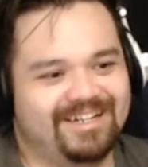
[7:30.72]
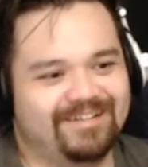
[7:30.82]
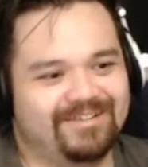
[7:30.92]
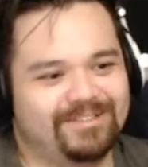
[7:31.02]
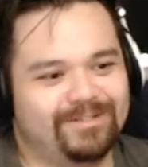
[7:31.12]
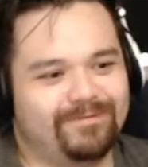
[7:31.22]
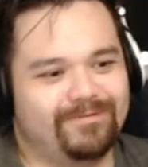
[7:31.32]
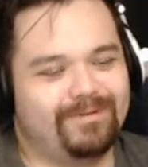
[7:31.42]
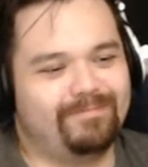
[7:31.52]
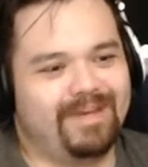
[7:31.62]
so
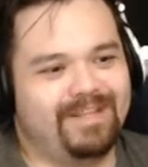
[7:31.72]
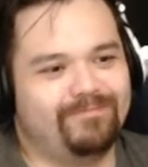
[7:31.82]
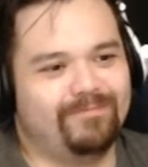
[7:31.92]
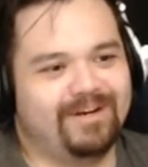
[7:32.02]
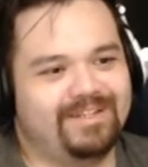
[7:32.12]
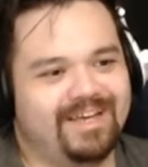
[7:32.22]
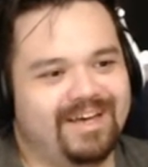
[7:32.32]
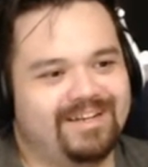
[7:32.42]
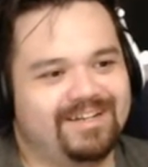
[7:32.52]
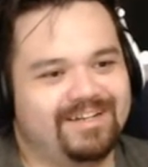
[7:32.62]
what made him wear that
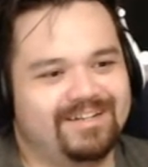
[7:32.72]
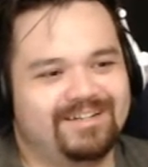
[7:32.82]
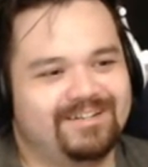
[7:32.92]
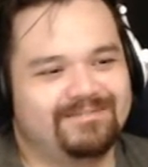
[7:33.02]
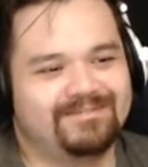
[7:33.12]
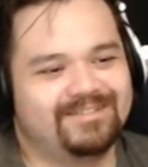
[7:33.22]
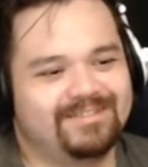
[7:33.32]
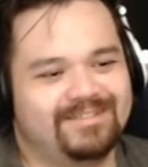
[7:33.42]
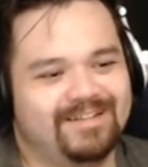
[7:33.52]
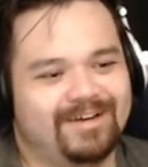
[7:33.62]
and I don't